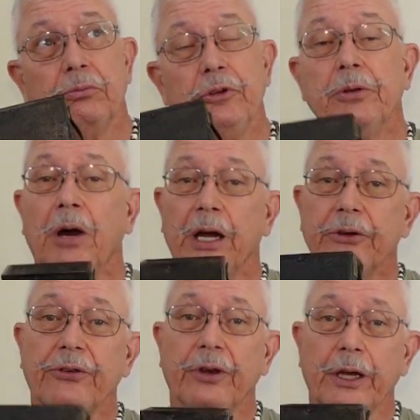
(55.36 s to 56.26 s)
you
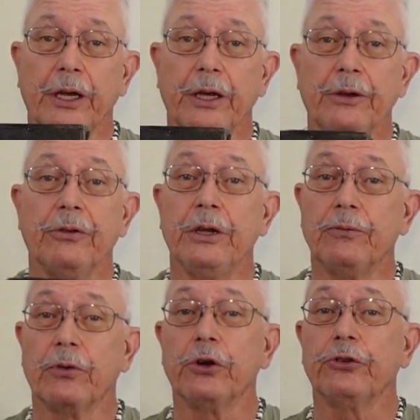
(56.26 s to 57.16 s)
might say,
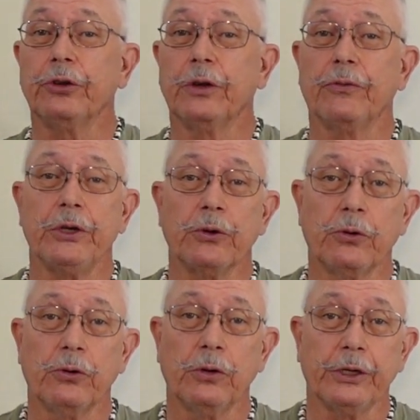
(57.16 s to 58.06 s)
the version of the
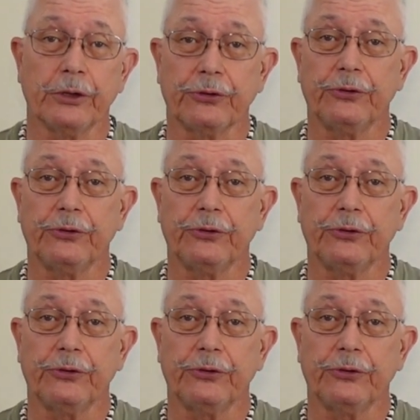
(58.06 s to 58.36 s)
early